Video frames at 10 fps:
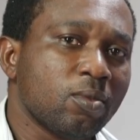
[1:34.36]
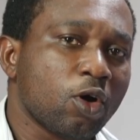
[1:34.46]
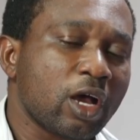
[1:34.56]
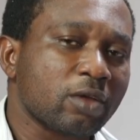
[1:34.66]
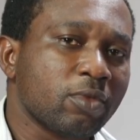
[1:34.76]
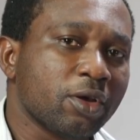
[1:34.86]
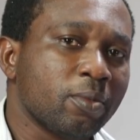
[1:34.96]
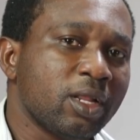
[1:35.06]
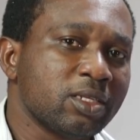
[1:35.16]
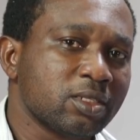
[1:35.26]
Okagbere
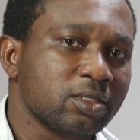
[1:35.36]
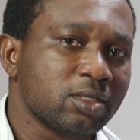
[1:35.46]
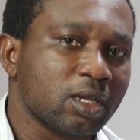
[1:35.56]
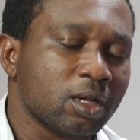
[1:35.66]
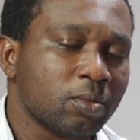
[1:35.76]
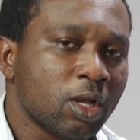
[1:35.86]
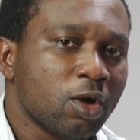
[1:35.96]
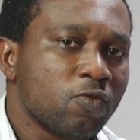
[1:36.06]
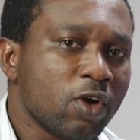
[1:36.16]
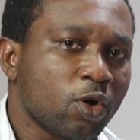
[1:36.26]
Blessing's
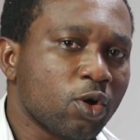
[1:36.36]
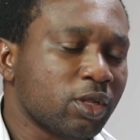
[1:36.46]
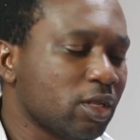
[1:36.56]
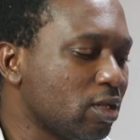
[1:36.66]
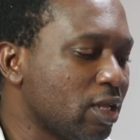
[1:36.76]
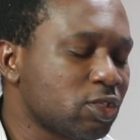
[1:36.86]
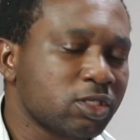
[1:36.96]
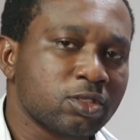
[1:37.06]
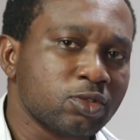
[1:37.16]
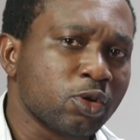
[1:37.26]
record,
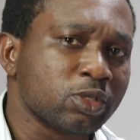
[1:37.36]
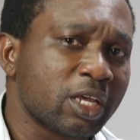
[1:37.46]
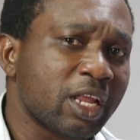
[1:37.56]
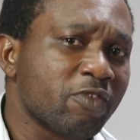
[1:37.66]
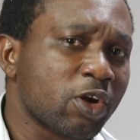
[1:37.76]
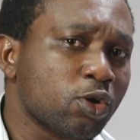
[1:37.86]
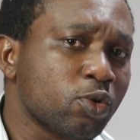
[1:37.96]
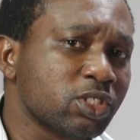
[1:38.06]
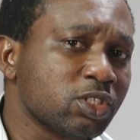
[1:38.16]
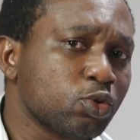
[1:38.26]
let's know that that record
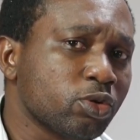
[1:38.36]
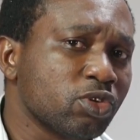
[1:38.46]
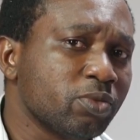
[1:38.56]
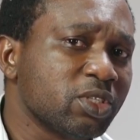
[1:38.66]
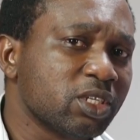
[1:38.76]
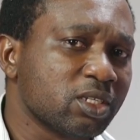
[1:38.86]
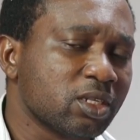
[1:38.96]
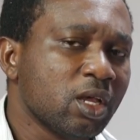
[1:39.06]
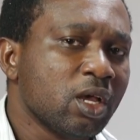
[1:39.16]
was in 200 meters.